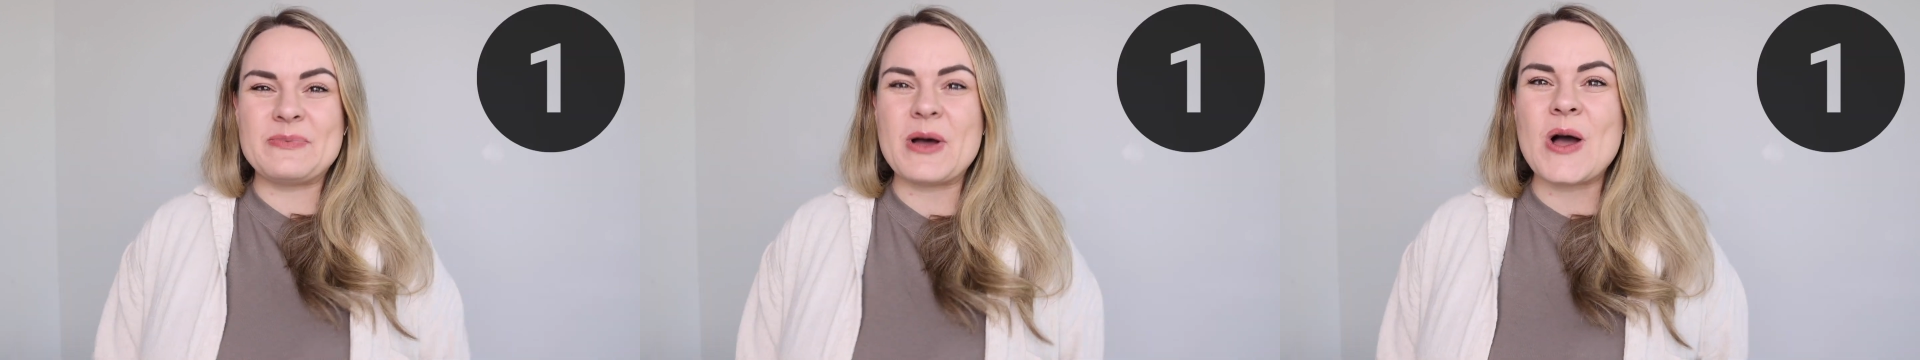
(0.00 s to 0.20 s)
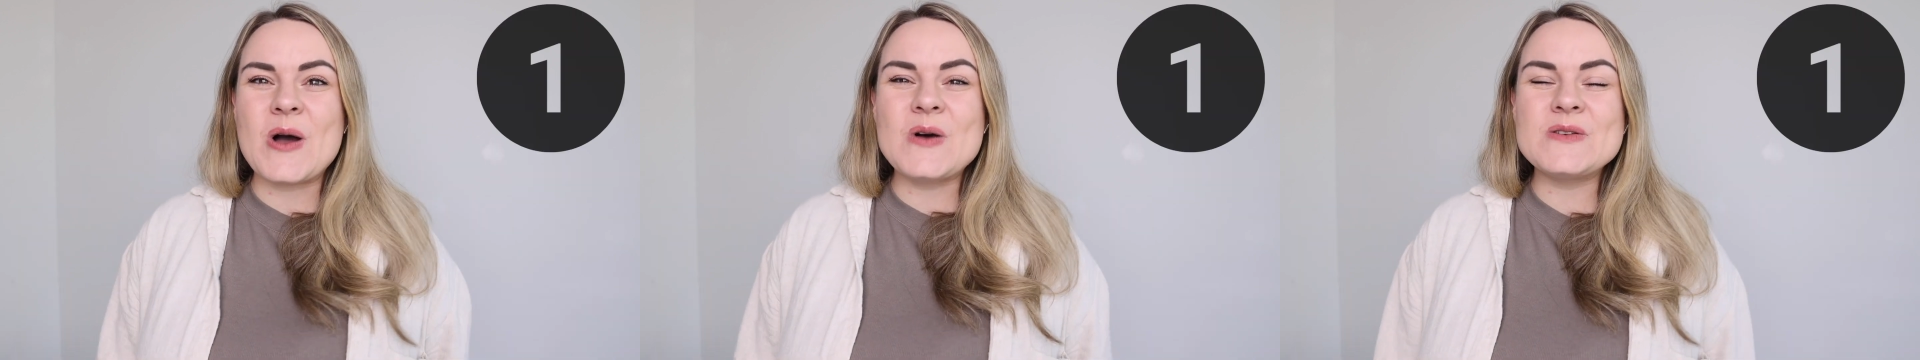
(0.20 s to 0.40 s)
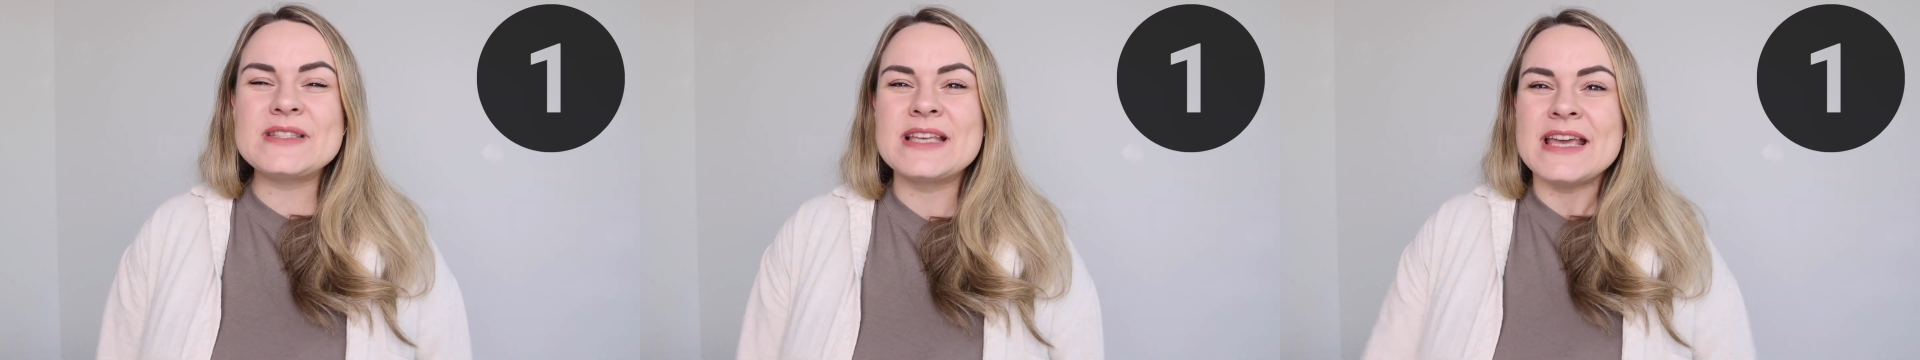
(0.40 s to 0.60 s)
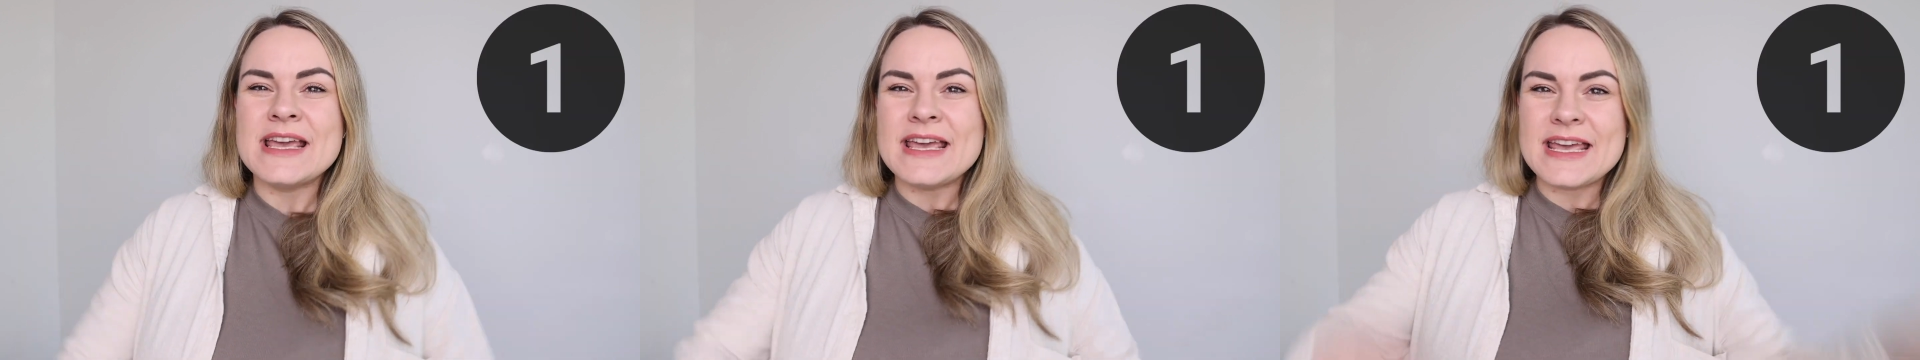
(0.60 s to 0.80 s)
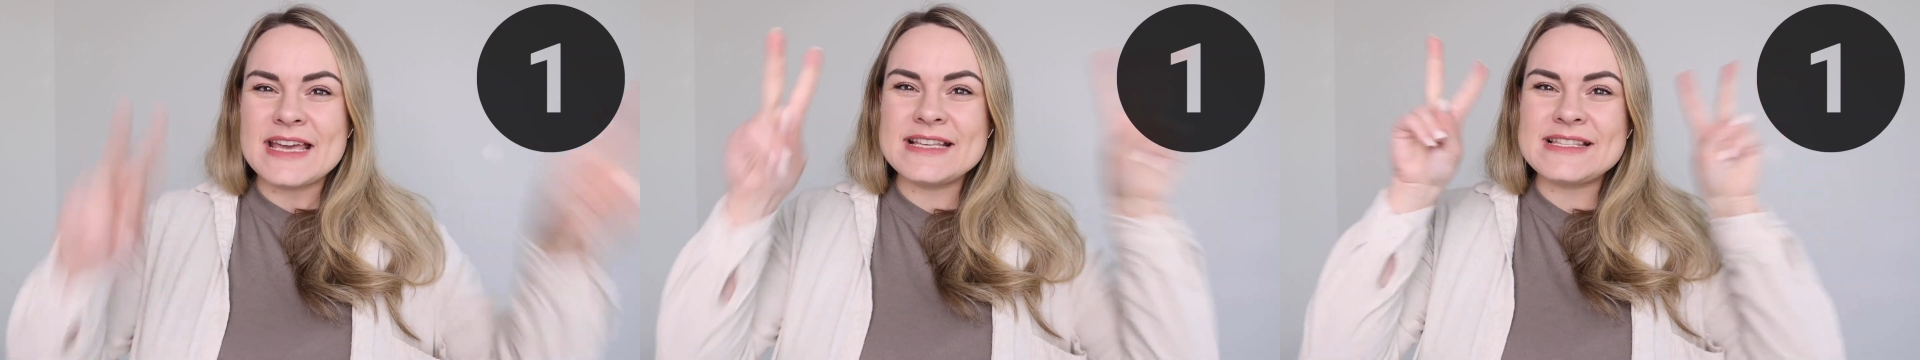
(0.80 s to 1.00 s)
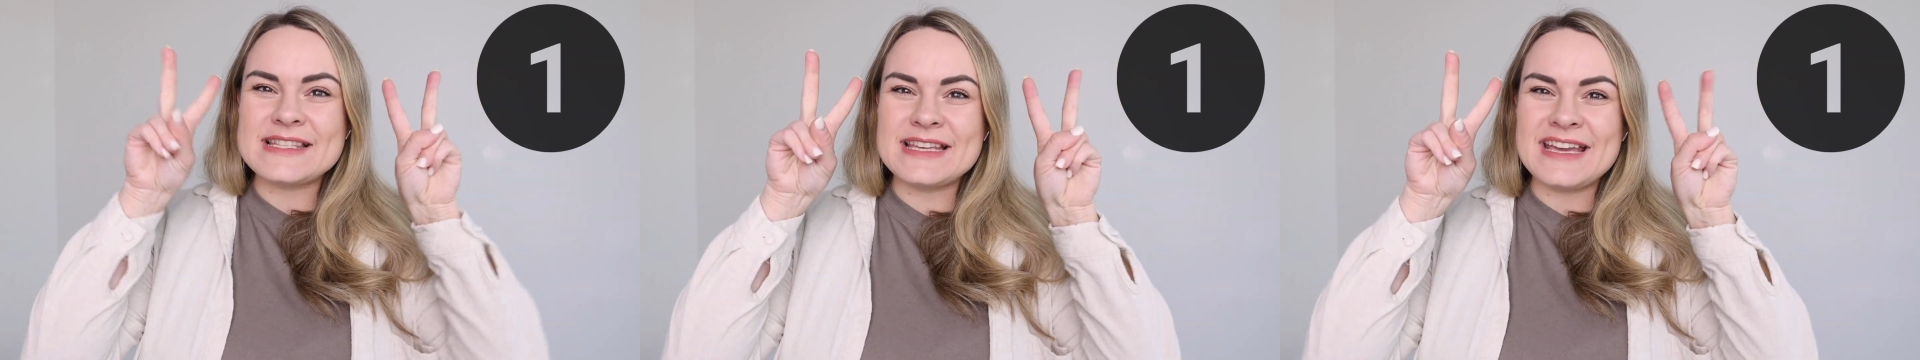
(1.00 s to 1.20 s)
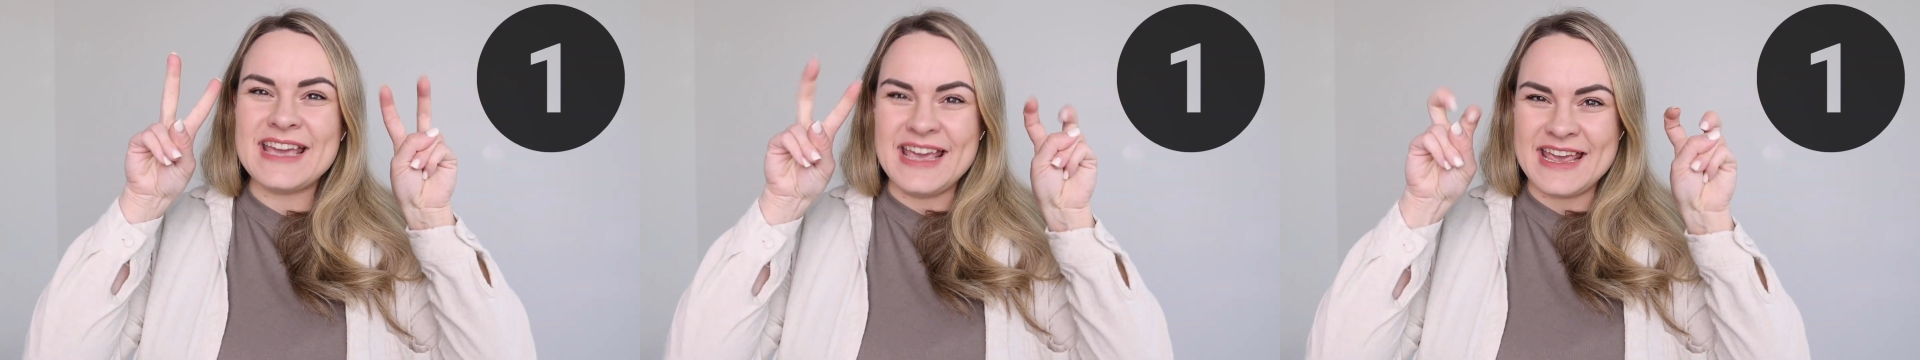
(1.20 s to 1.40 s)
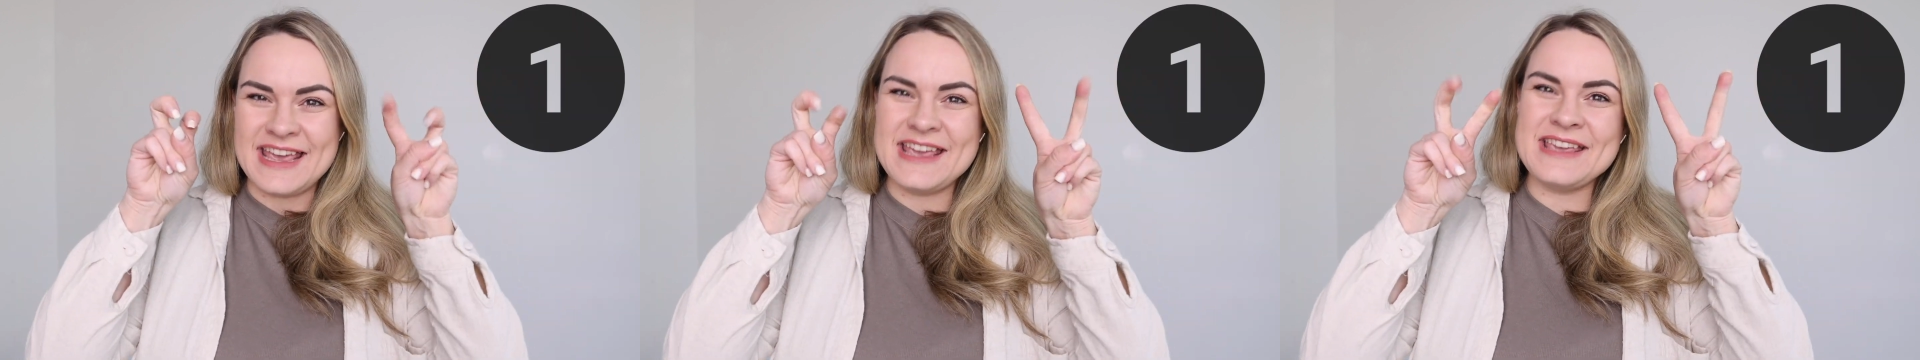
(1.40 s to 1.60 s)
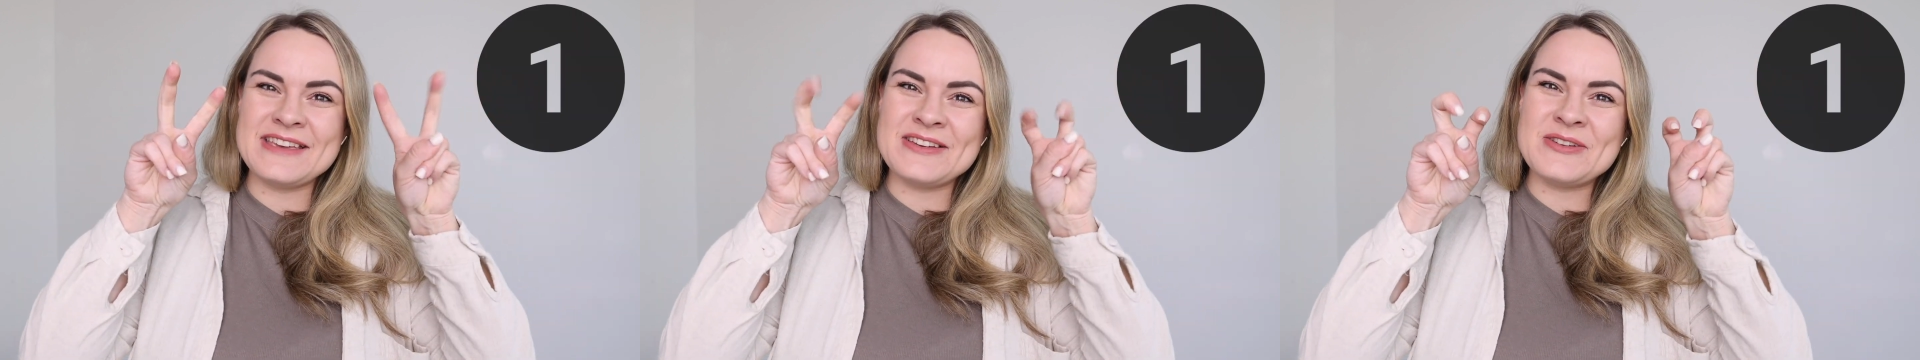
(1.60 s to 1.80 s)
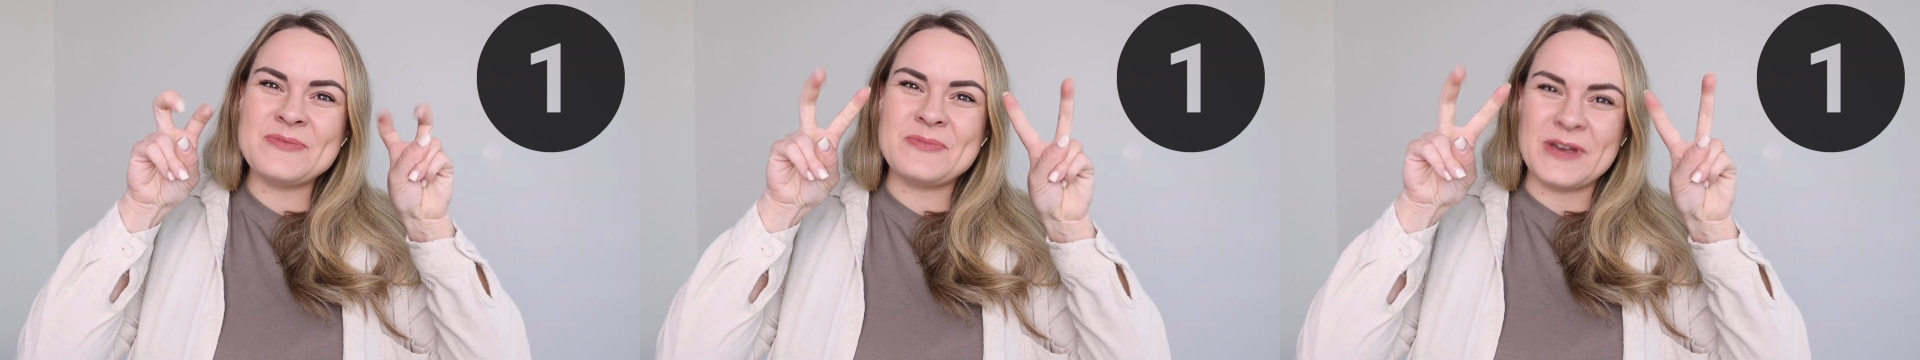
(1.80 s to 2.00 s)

pose is the hanging